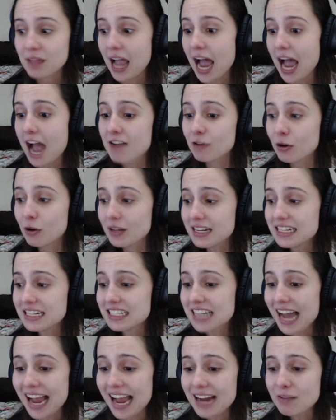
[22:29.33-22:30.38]
I've only
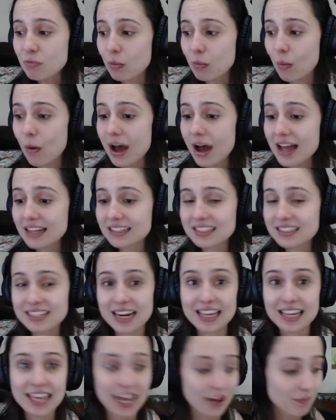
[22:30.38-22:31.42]
died once. I
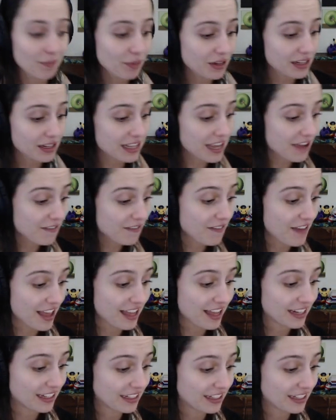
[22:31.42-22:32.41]
can't believe it.